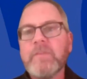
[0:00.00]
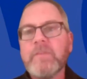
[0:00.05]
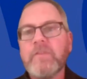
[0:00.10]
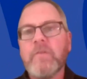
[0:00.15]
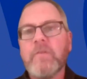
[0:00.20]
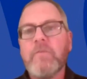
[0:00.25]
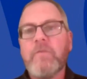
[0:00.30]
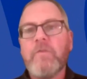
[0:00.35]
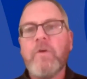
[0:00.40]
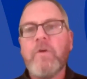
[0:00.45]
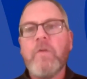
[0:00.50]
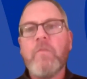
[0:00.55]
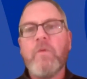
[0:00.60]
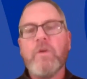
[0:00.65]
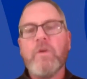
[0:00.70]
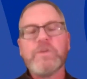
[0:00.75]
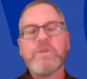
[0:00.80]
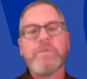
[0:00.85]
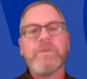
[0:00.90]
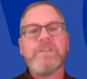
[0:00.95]
For, so for I
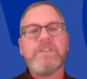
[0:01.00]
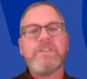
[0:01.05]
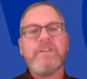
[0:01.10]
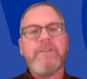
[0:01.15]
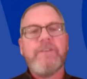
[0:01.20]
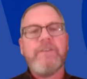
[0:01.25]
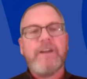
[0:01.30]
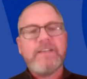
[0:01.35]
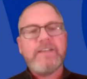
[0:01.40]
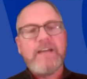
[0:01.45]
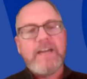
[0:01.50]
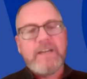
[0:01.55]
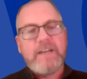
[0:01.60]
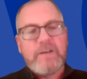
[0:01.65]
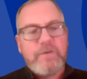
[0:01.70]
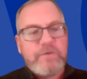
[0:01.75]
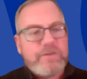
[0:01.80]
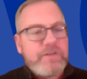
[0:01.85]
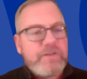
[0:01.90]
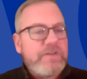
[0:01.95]
would specific
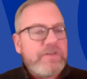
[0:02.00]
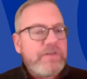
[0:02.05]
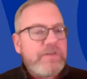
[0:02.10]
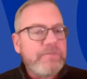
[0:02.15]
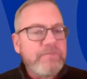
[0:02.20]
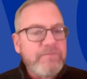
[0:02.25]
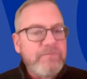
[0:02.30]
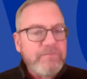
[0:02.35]
diagnosis.